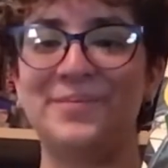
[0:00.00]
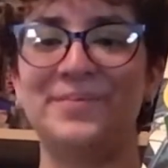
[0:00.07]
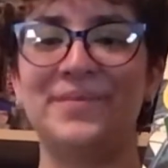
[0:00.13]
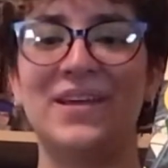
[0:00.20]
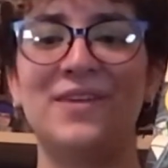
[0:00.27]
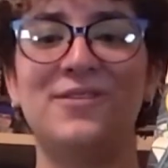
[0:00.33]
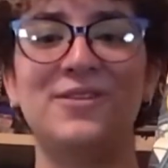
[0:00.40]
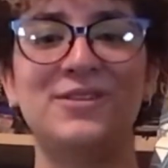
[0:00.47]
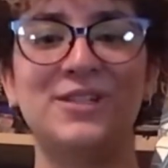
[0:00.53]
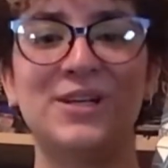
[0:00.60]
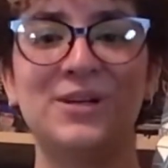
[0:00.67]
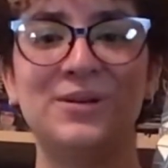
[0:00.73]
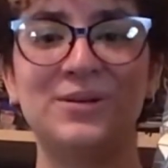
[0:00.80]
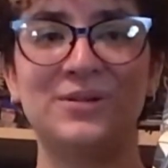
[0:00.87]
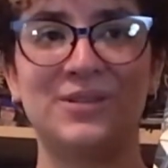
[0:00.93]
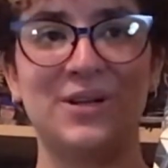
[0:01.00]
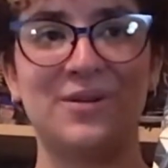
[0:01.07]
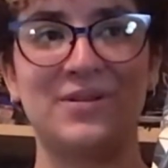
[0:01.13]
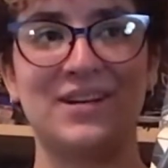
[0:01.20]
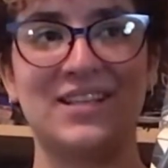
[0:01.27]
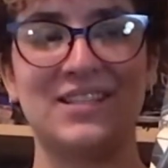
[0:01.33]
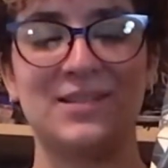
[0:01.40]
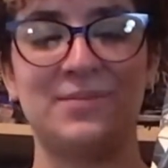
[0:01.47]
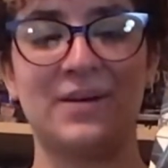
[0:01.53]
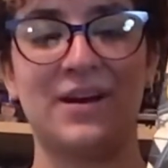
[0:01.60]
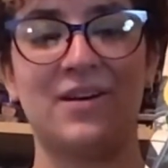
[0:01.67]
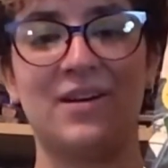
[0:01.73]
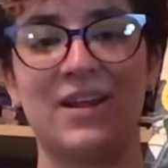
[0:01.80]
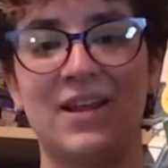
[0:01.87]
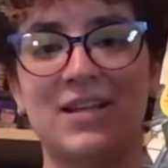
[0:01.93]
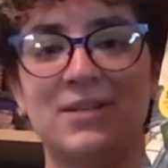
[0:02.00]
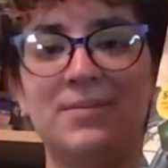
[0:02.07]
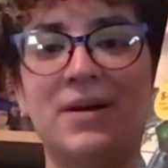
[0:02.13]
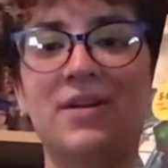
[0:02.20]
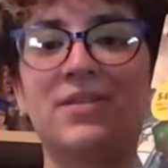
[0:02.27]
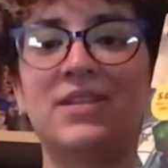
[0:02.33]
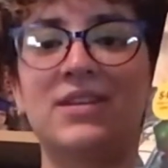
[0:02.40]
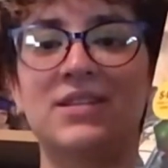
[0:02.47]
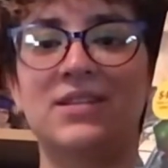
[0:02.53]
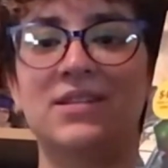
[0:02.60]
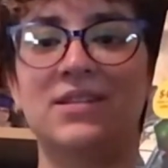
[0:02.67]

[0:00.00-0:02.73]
If you don't know what it is about this